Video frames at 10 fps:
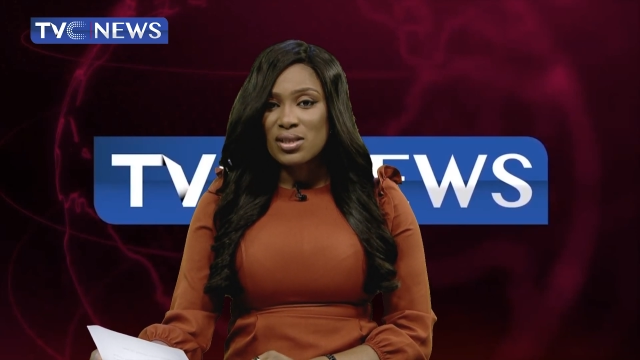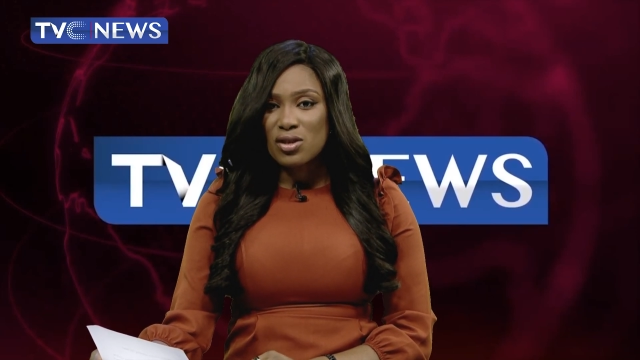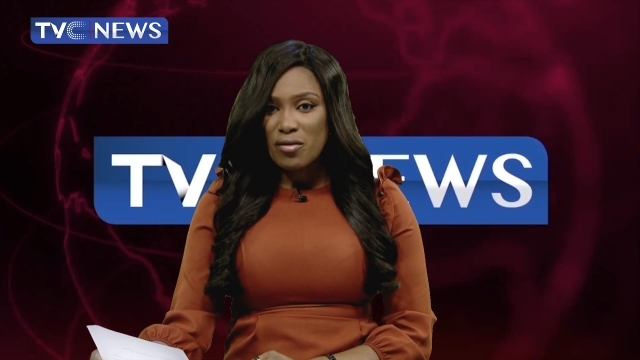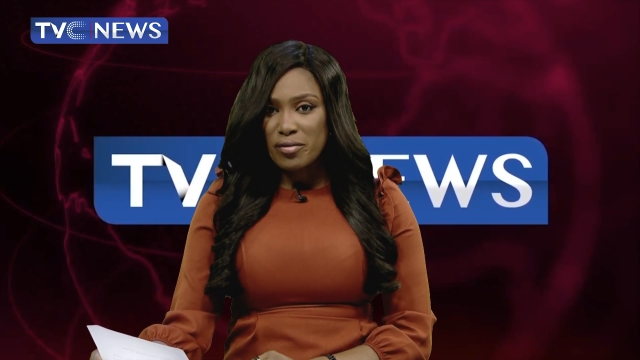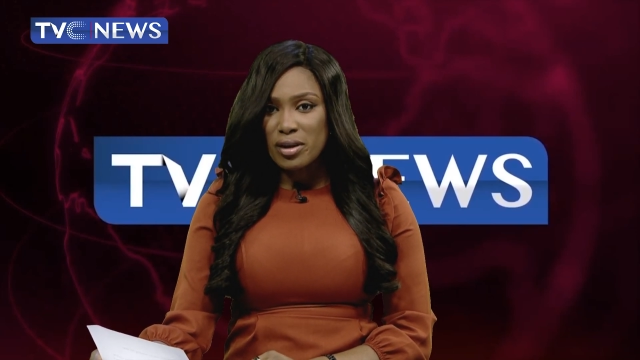
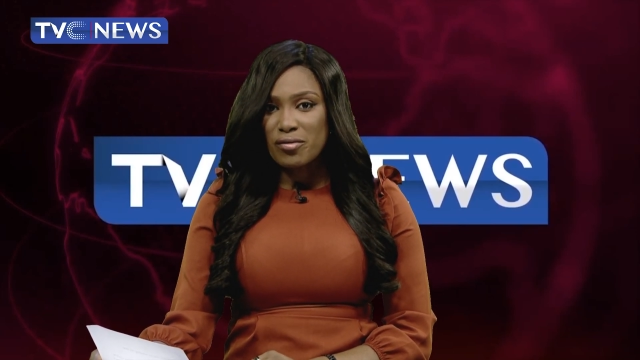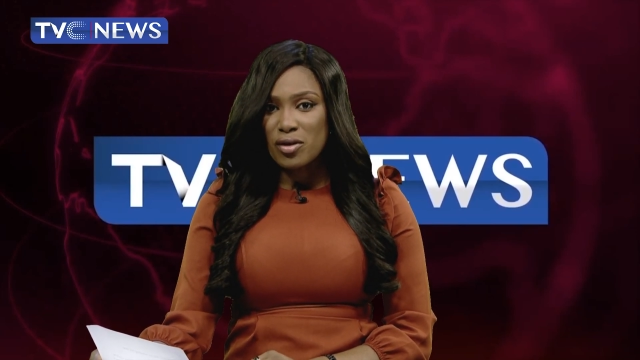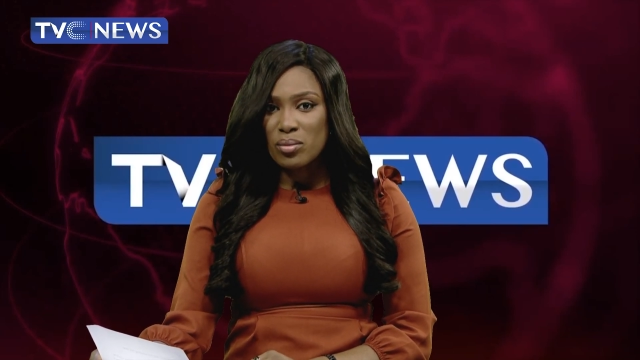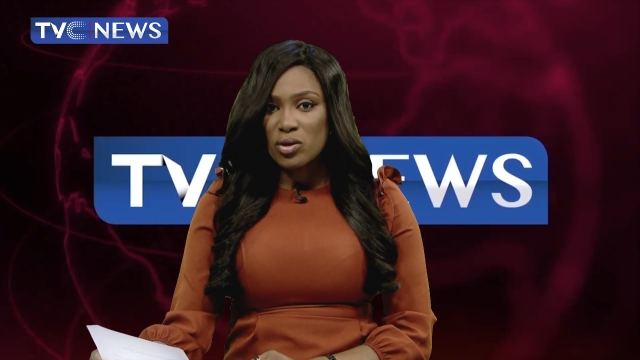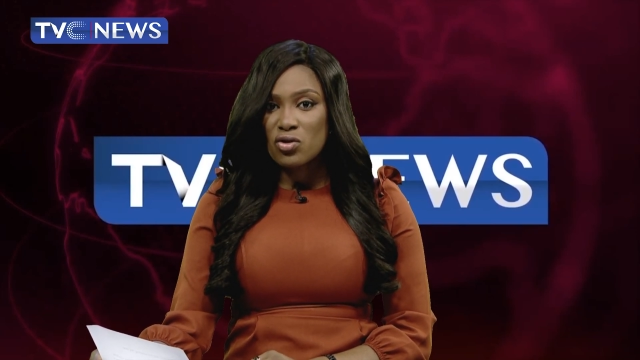suffering
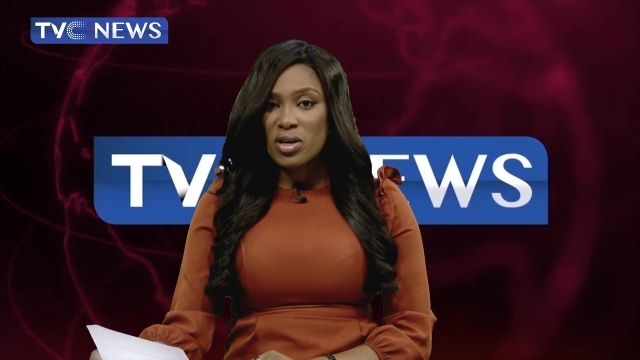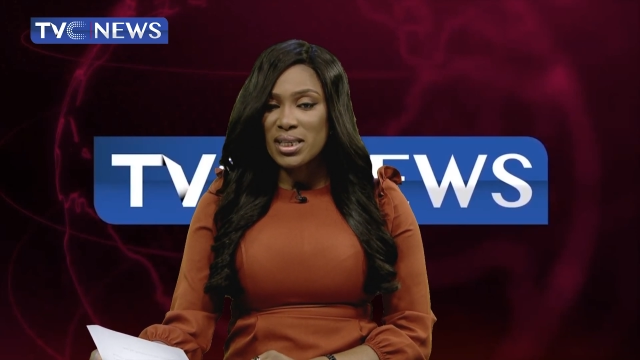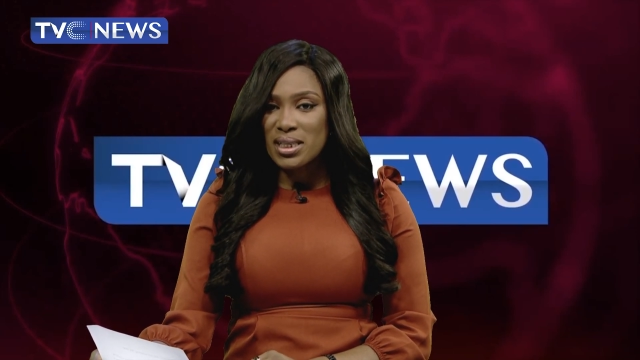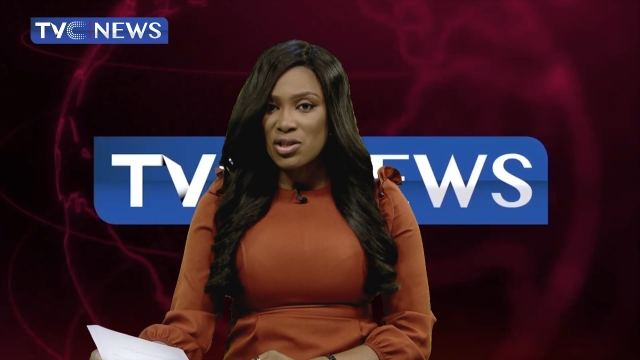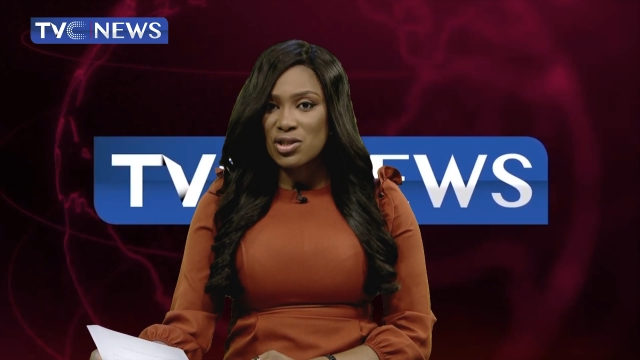from
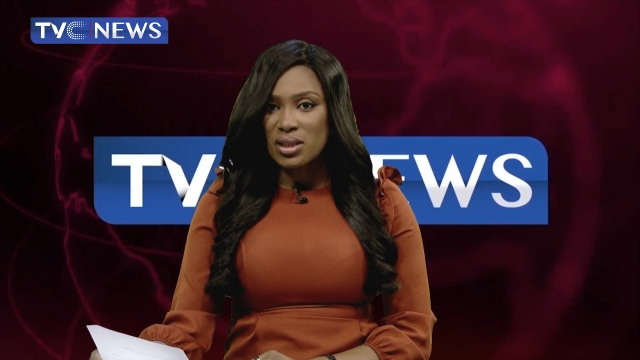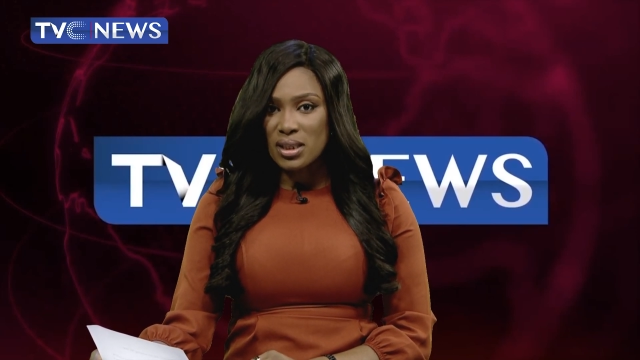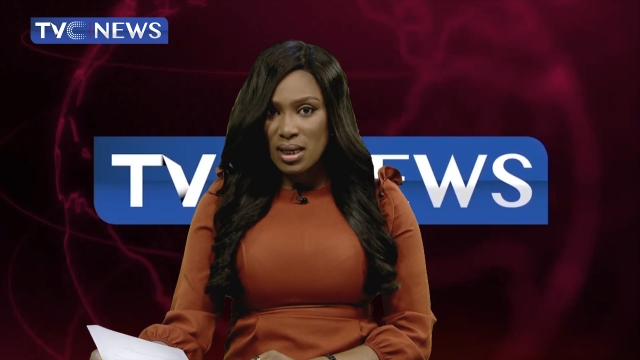drug addiction in the